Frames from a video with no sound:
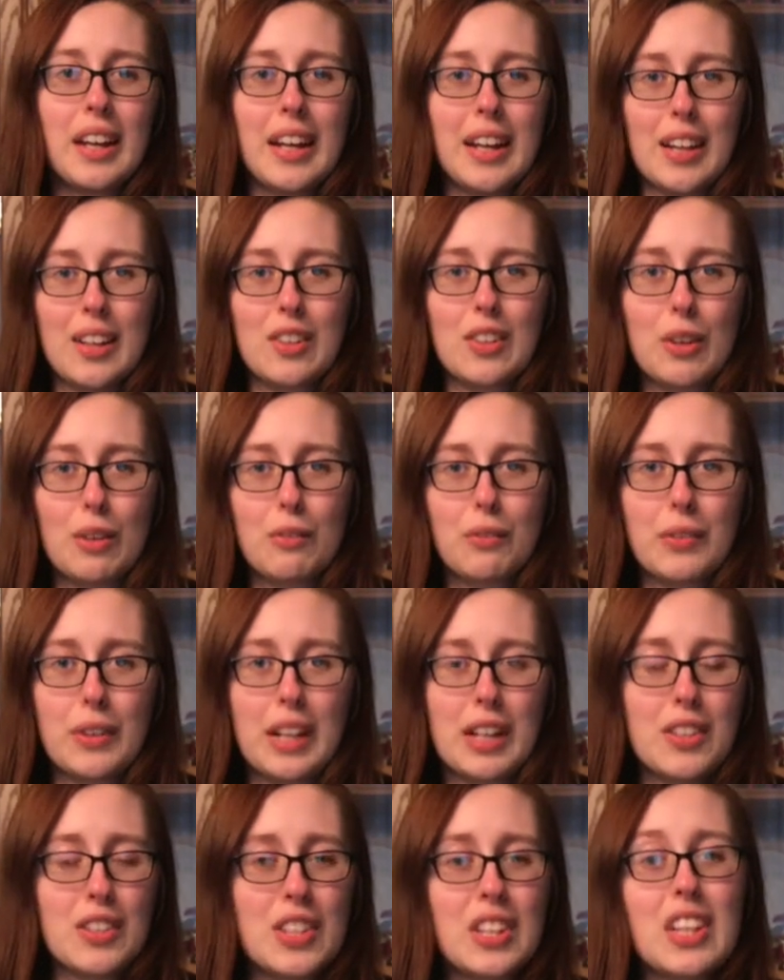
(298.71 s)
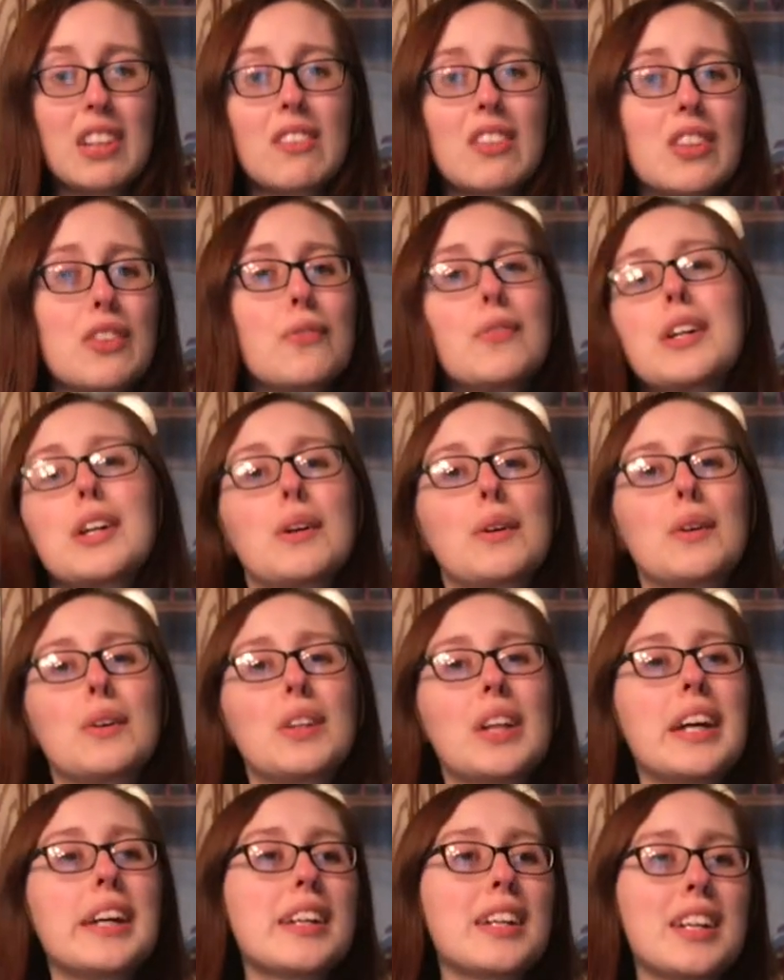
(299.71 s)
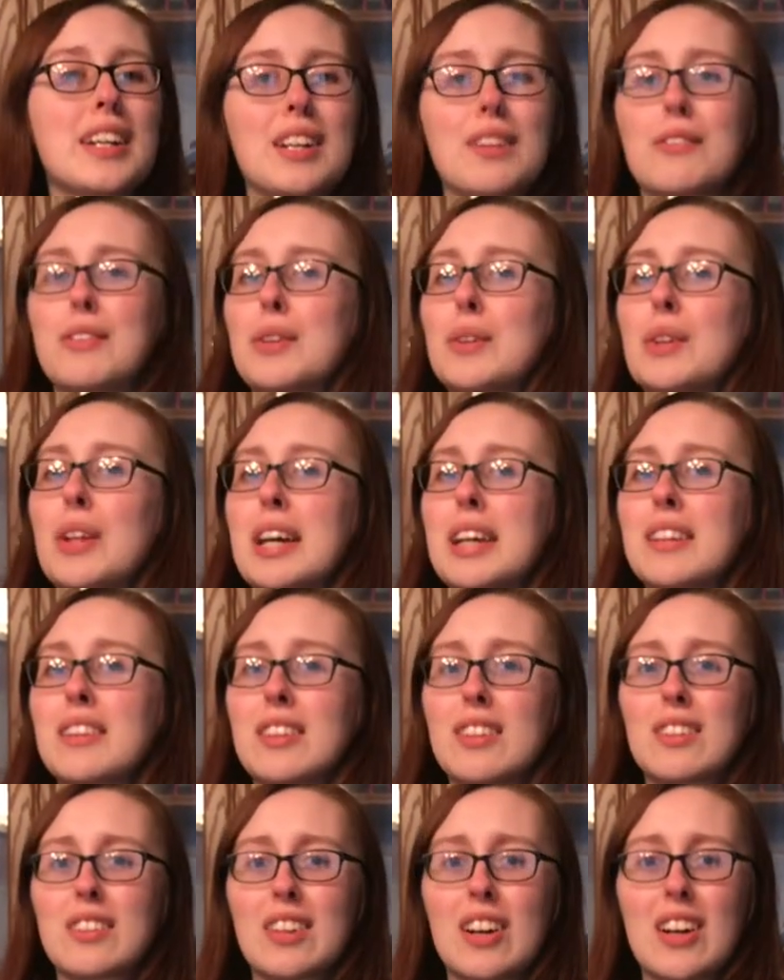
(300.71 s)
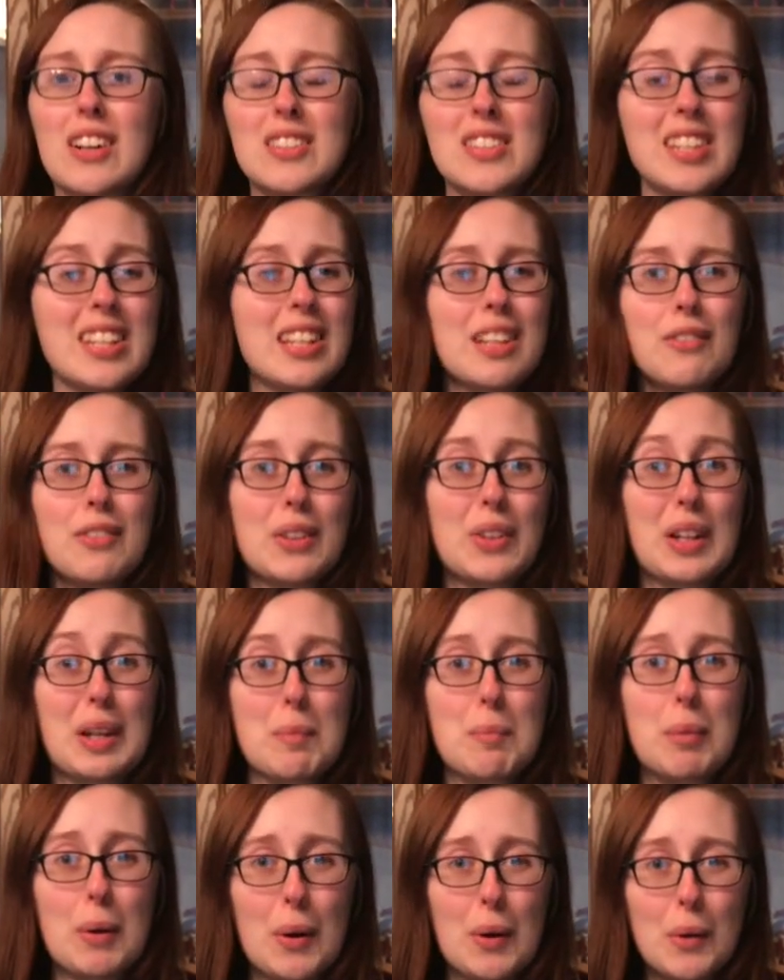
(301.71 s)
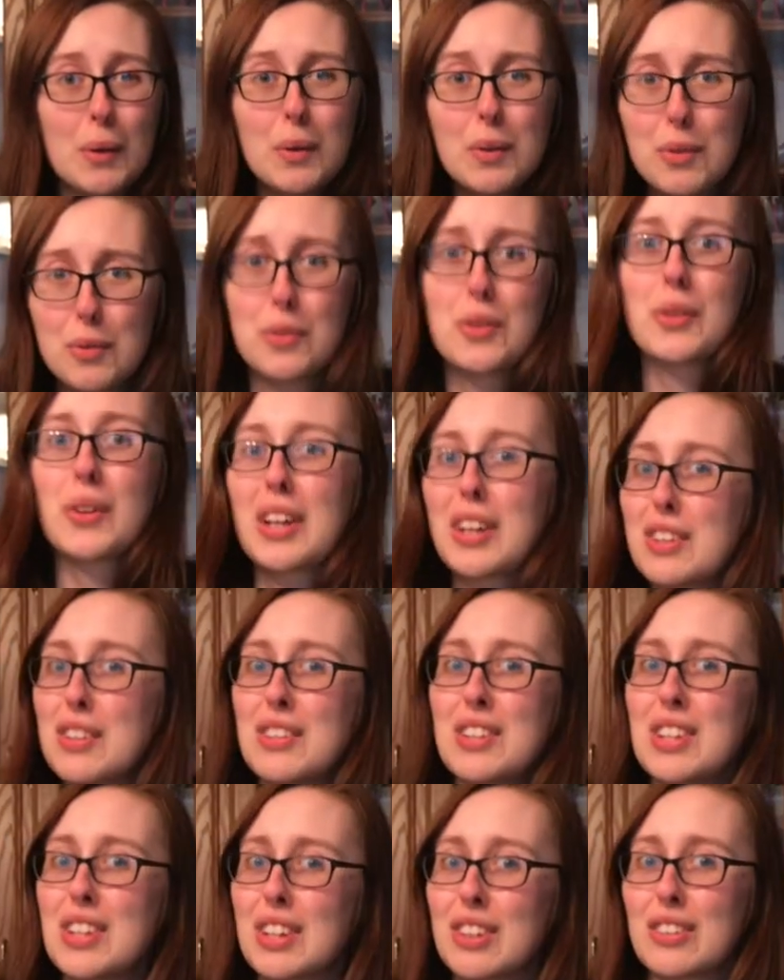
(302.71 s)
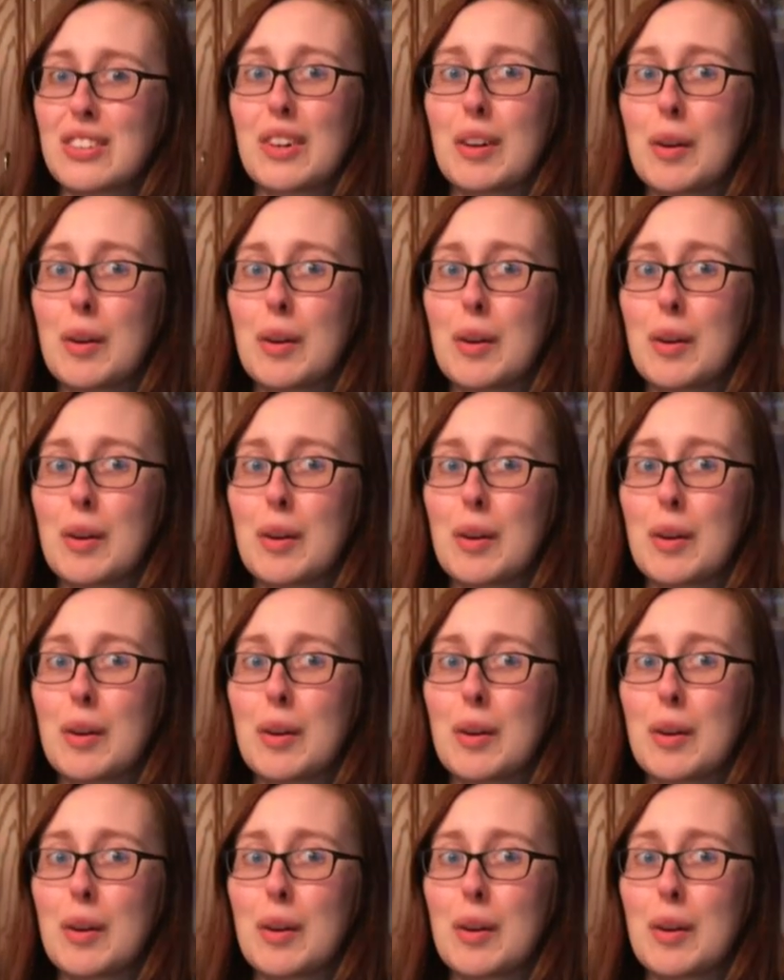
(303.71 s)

And don't forget to give this video a like if you like this content, if you like Beau, if you like seeing us